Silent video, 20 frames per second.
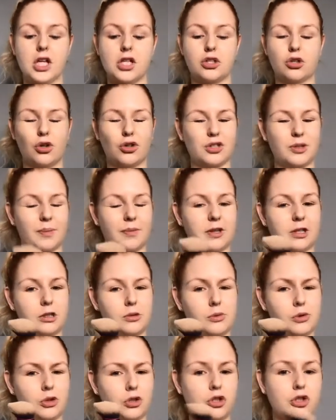It's not something
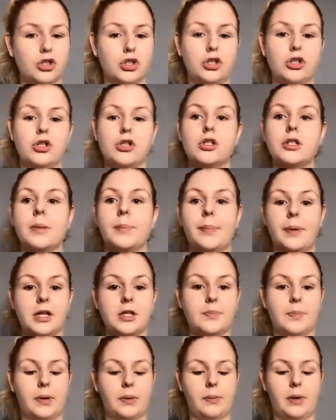you would usually use,
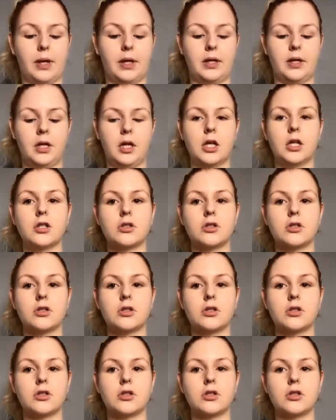but it's brilliant.